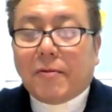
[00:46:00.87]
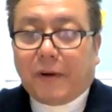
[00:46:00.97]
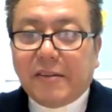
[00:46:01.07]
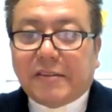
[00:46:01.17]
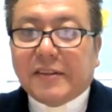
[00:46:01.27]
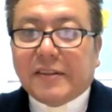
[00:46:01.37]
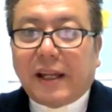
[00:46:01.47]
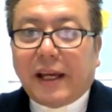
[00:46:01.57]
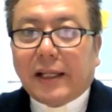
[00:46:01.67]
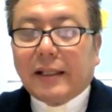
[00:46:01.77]
For
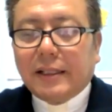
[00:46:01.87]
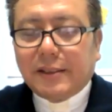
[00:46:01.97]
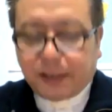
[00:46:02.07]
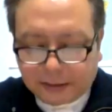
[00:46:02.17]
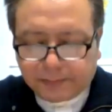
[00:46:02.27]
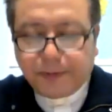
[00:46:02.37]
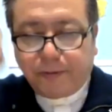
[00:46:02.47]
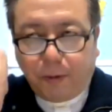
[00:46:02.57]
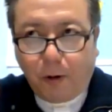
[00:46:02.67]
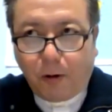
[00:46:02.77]
instance, like just
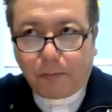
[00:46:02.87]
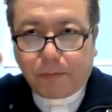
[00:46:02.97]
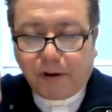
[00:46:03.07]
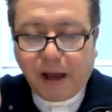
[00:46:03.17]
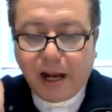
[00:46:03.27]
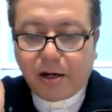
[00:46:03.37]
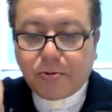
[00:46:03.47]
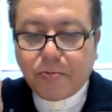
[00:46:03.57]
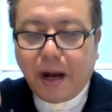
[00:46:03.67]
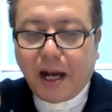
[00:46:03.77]
before, prior
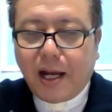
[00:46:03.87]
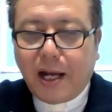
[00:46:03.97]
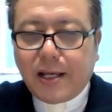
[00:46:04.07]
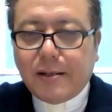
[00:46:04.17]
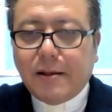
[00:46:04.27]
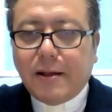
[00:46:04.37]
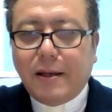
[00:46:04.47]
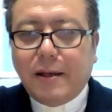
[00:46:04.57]
to my